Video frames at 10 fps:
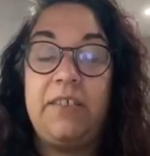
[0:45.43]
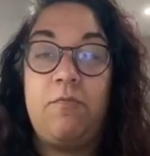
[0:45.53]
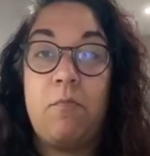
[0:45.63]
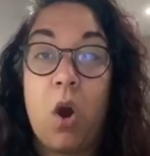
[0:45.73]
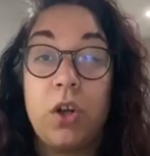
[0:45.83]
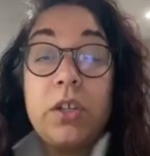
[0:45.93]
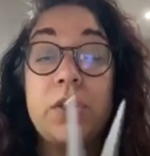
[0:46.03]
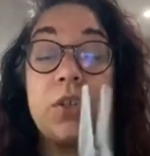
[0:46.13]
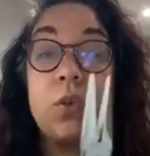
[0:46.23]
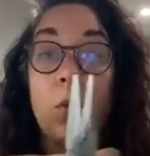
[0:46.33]
of
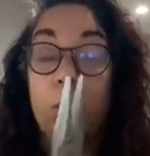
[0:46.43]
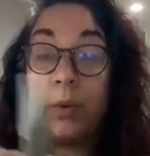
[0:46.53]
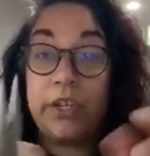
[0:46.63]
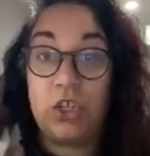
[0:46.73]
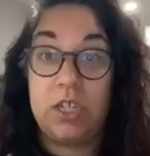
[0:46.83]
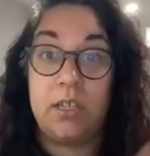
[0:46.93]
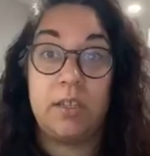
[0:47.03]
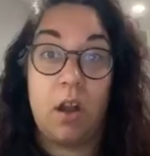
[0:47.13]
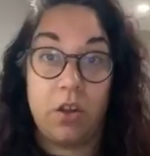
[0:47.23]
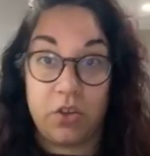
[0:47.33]
marks or ridges
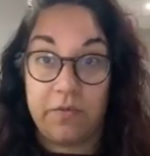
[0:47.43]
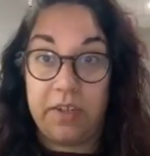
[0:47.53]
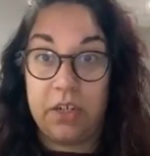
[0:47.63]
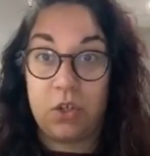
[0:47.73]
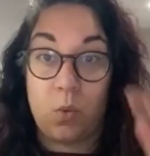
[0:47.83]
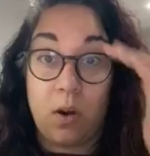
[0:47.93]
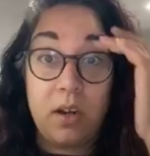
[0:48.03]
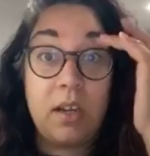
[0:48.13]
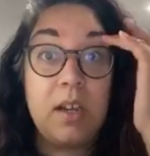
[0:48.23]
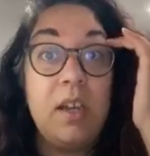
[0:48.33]
on your finished
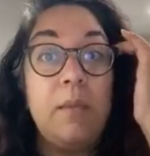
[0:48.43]
work